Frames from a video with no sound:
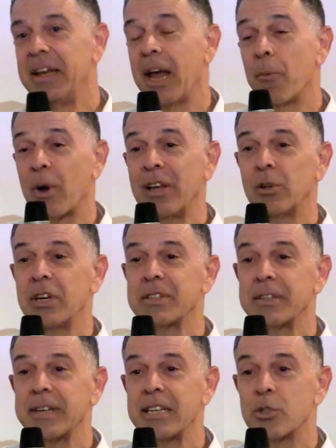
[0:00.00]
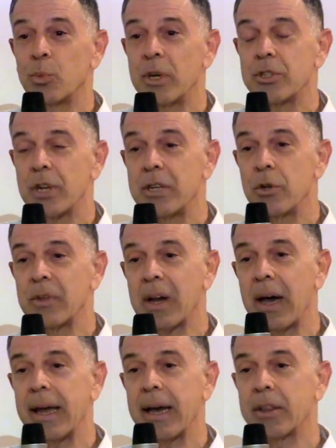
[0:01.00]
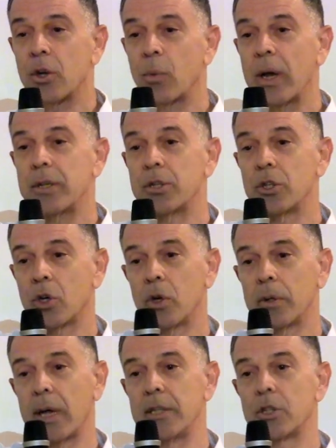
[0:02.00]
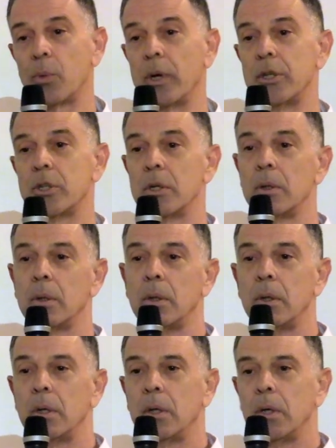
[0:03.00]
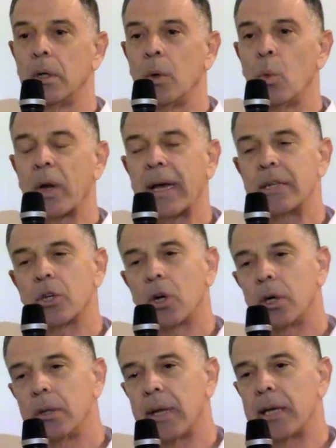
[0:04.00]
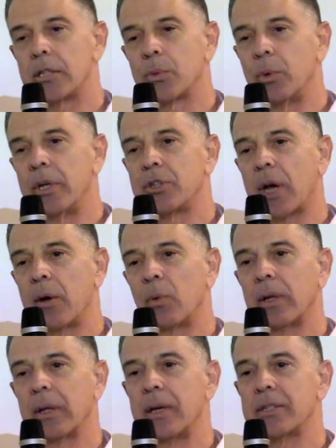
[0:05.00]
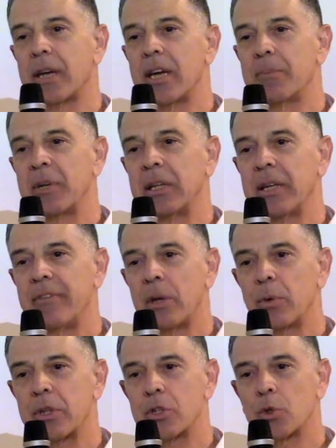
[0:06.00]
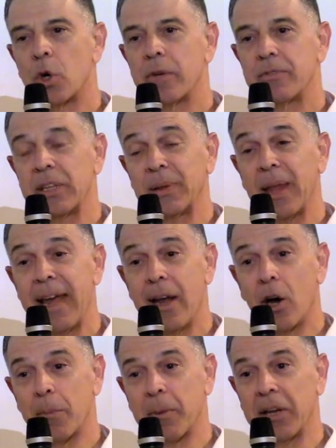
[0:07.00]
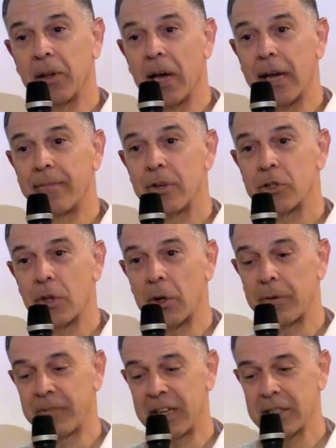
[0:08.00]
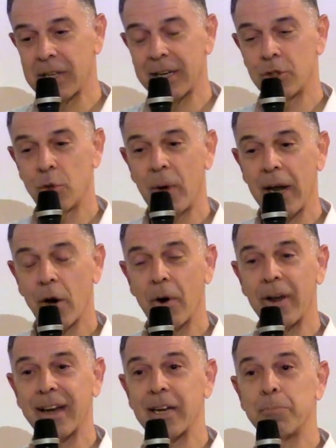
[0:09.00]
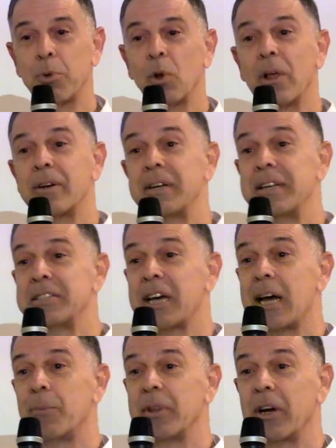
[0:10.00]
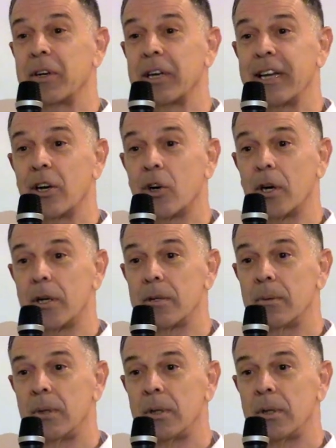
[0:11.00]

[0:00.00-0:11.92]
And when I looked at that switch, I knew that I had the right to turn that switch. When I turned that switch, I realized I had been living with a sort of delay on my life, so that if things got too hairy, I could pull out any time without getting hurt.